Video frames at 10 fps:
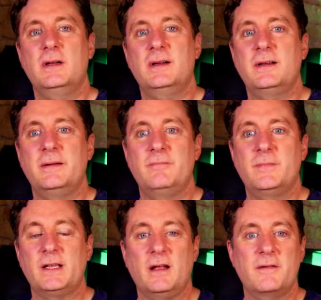
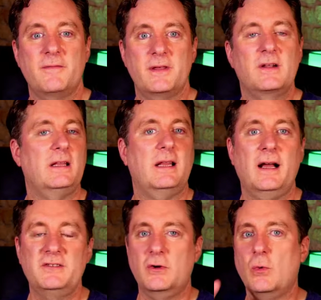A lot of the
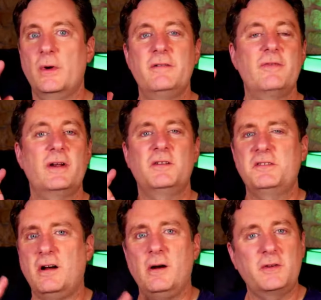classic Ren Fair
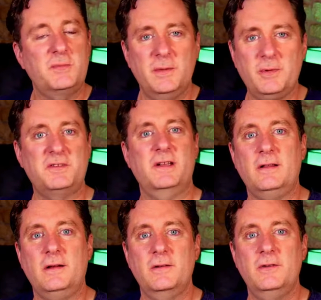songs people sing
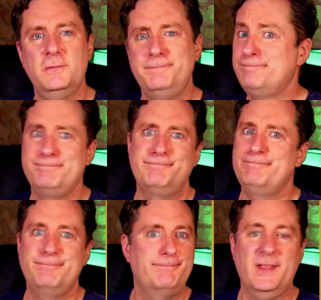along to,
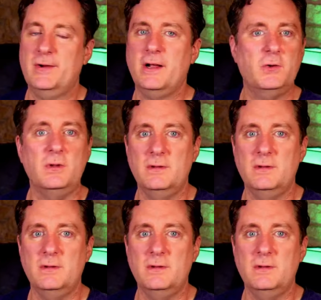they're not old.